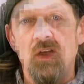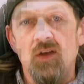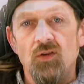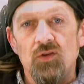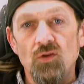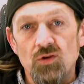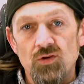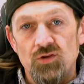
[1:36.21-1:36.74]

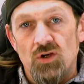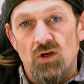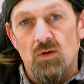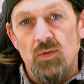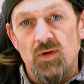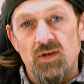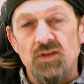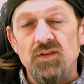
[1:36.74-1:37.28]
Your job
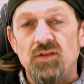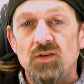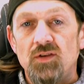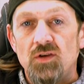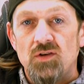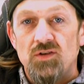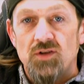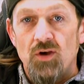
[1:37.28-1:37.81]
as the
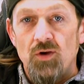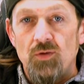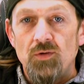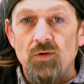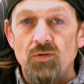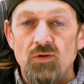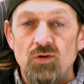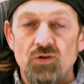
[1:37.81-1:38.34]
dog's owner
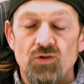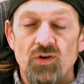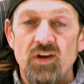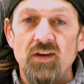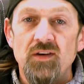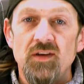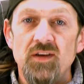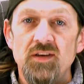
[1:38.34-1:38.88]
or
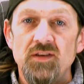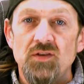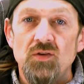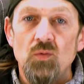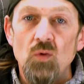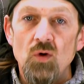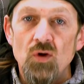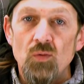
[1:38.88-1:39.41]
trainer is to
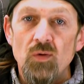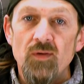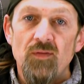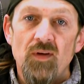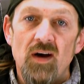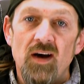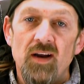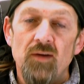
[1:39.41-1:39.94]
work with
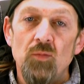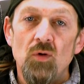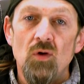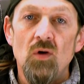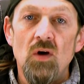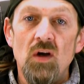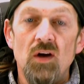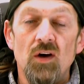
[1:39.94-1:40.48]
that animal
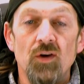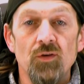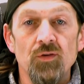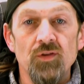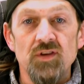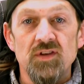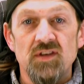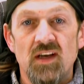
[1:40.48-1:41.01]
and
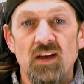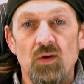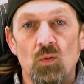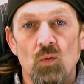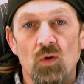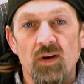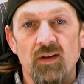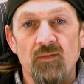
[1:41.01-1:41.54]
understand
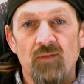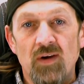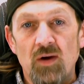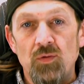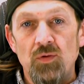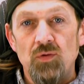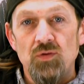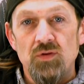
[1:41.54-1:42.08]
what it
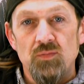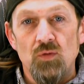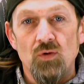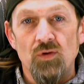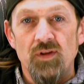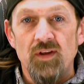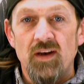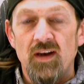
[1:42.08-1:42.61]
values more
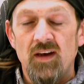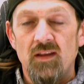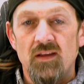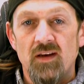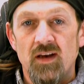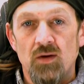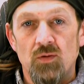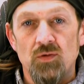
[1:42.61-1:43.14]
than anything
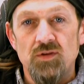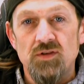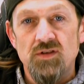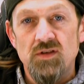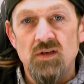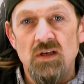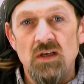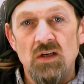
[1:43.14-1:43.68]
else.
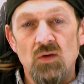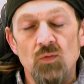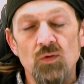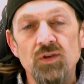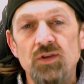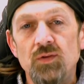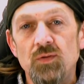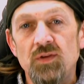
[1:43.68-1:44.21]

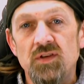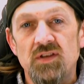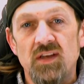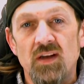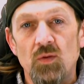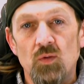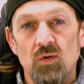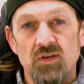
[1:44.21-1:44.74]
Once you
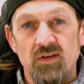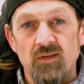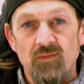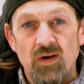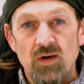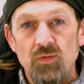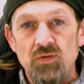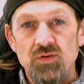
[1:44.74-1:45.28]
understand what it
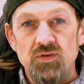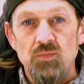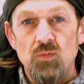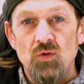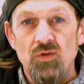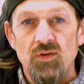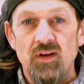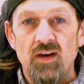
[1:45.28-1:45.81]
values
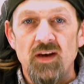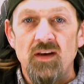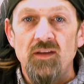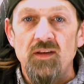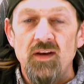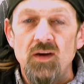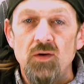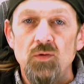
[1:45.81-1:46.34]
more than
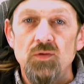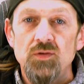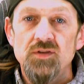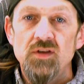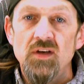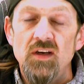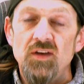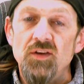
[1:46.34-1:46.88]
anything else,
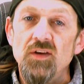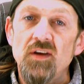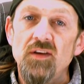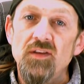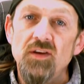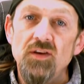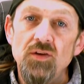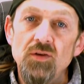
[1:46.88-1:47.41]
you can
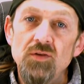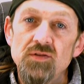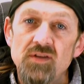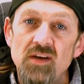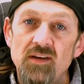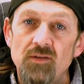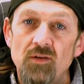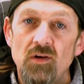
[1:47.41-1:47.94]
then use
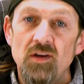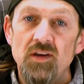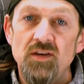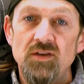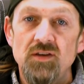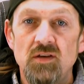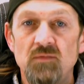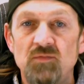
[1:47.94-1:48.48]
that
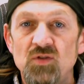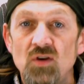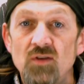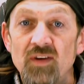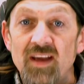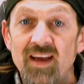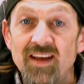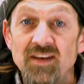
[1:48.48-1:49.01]
knowledge sort of
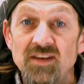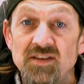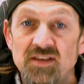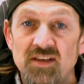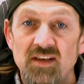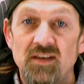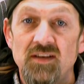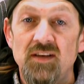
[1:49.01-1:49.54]
against
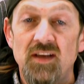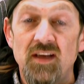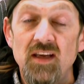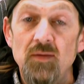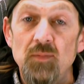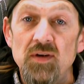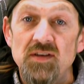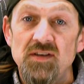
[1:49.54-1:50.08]
it to
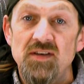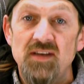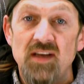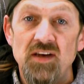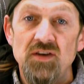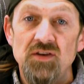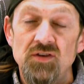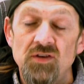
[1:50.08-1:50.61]
keep its
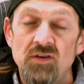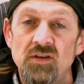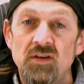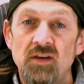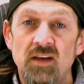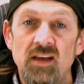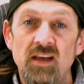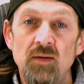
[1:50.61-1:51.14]
attention, to
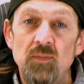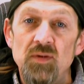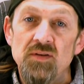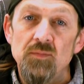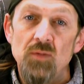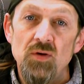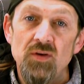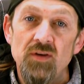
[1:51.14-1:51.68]
keep its
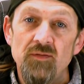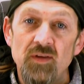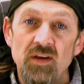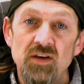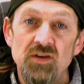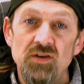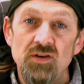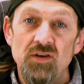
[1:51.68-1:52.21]

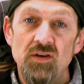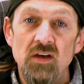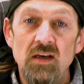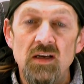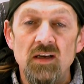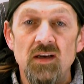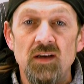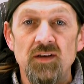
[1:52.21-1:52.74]
motivation,
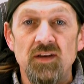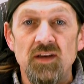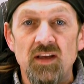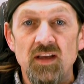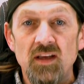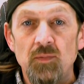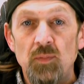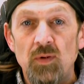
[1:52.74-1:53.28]
and to
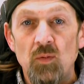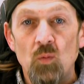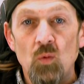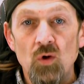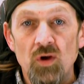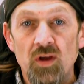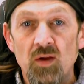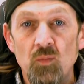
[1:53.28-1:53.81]
keep it
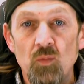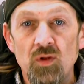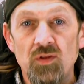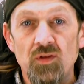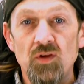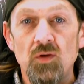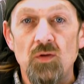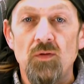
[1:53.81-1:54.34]
working with
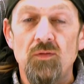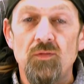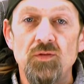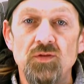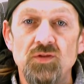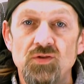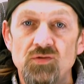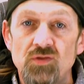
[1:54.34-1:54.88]
you through
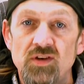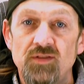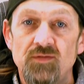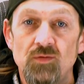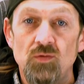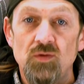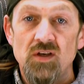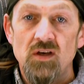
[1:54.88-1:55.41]

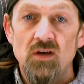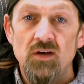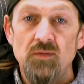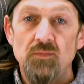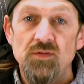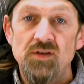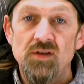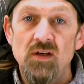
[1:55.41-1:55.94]
stressful
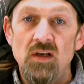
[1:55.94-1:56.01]
times.